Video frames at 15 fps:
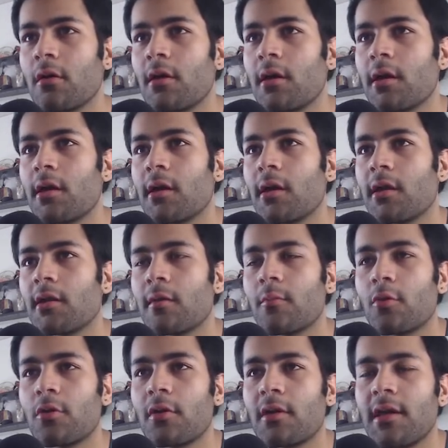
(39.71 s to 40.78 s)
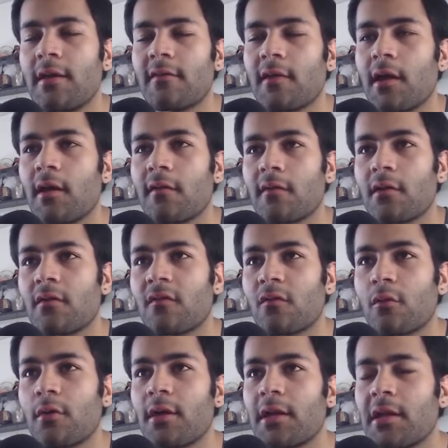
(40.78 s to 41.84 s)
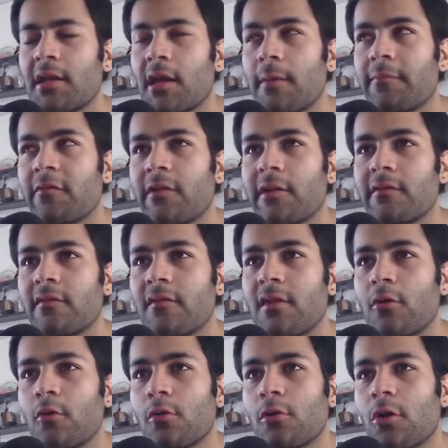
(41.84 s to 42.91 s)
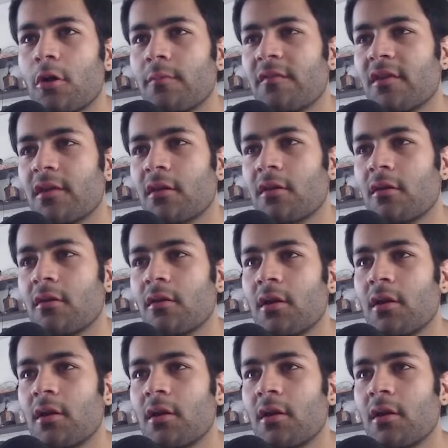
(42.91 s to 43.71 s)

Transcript: and I'm gonna resize it so it encapsulates the whole object.